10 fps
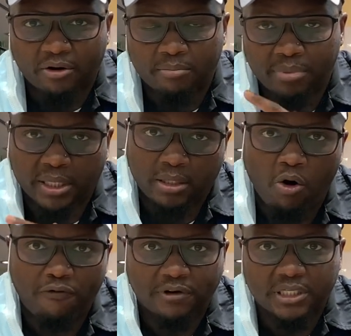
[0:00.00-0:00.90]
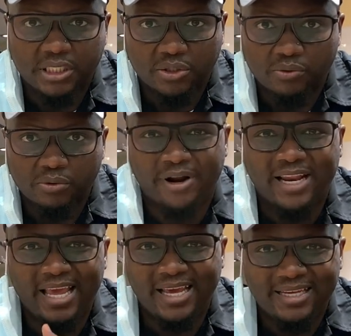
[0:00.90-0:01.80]
but hopefully soon. It
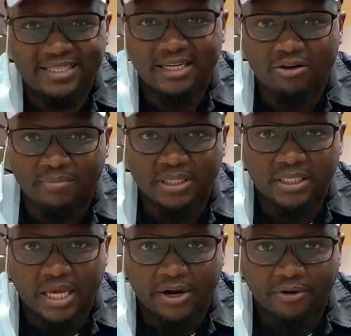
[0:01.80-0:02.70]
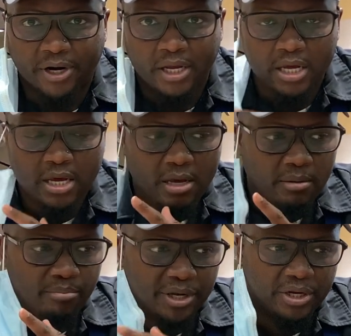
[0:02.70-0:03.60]
is a little bit scary,
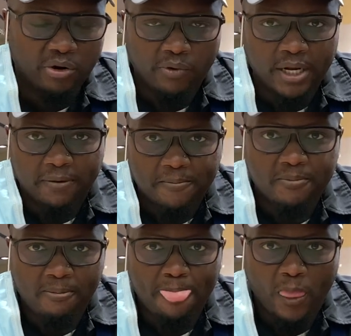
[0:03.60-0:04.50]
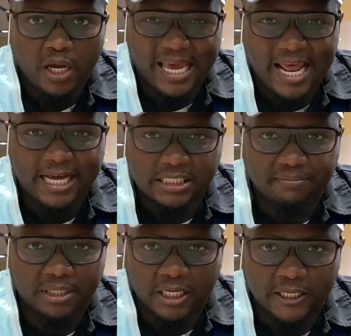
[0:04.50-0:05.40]
but you know what? It has to
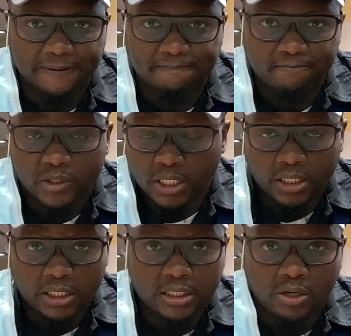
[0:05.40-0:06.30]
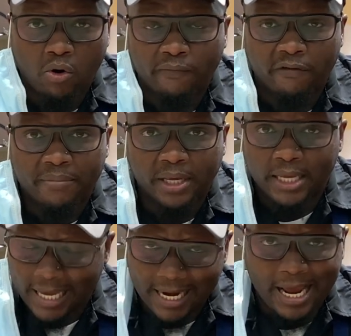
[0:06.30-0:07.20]
be done. This is home for me,
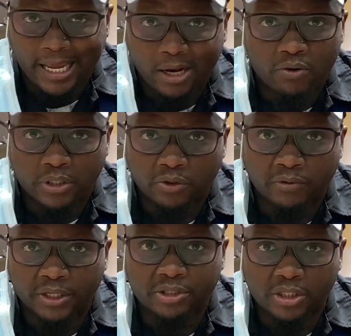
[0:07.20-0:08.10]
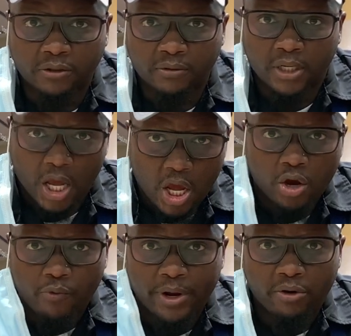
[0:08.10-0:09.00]
and I ain't going nowhere, so
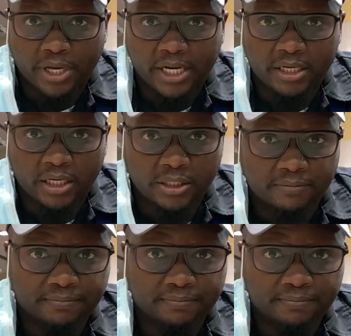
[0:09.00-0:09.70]
we're gonna get it done.